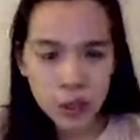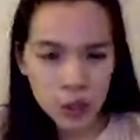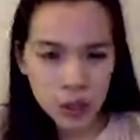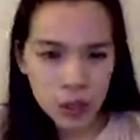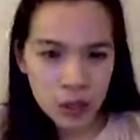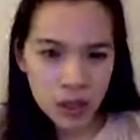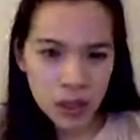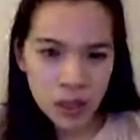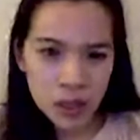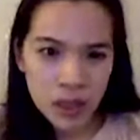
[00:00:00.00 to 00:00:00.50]

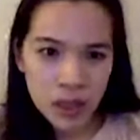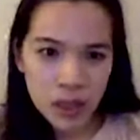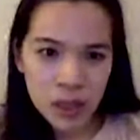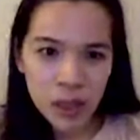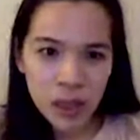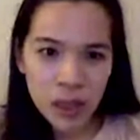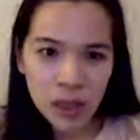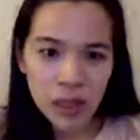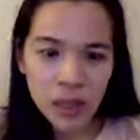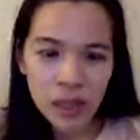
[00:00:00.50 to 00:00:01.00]
food
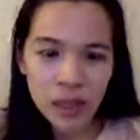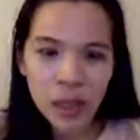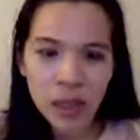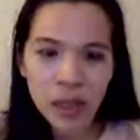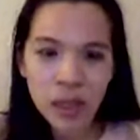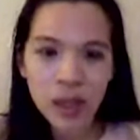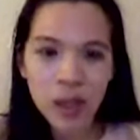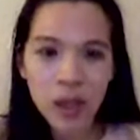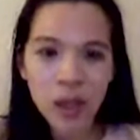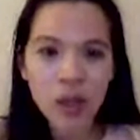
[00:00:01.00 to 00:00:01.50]
they
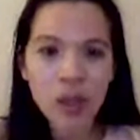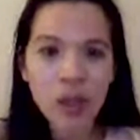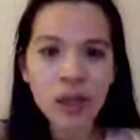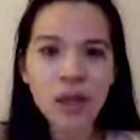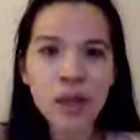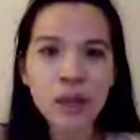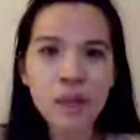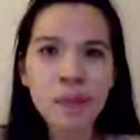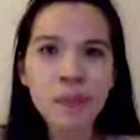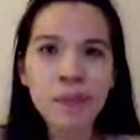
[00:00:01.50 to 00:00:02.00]
contain
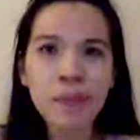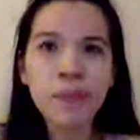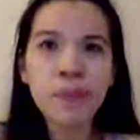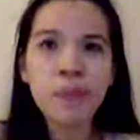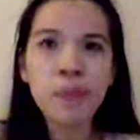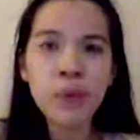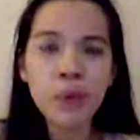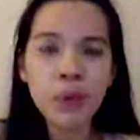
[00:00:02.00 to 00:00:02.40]
um,